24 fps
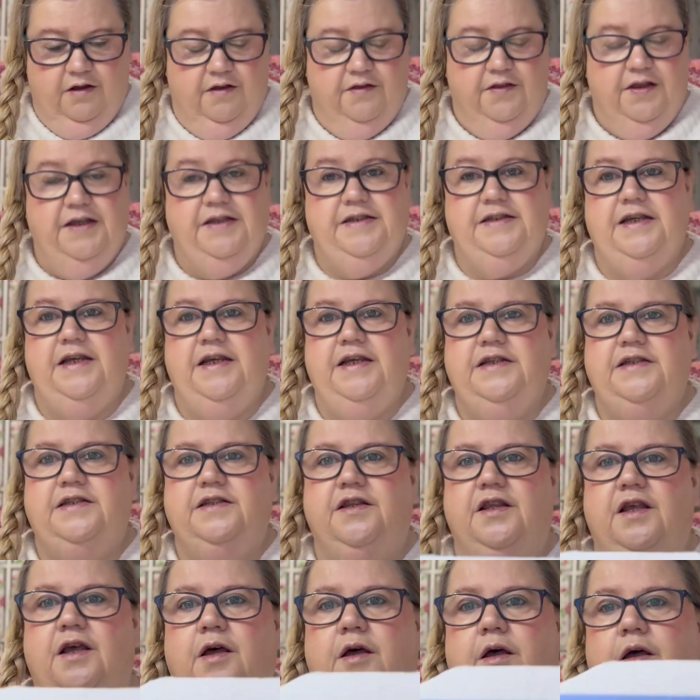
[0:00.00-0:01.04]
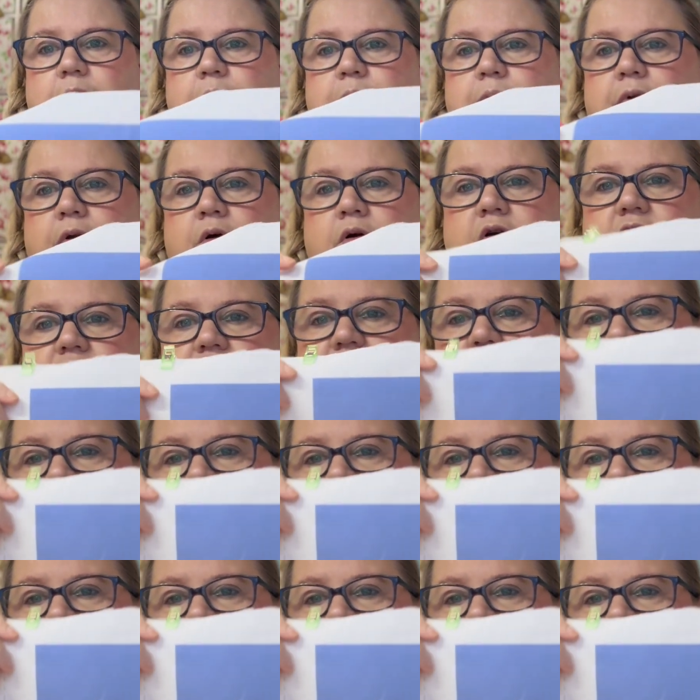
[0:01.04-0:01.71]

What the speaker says: This is the block of the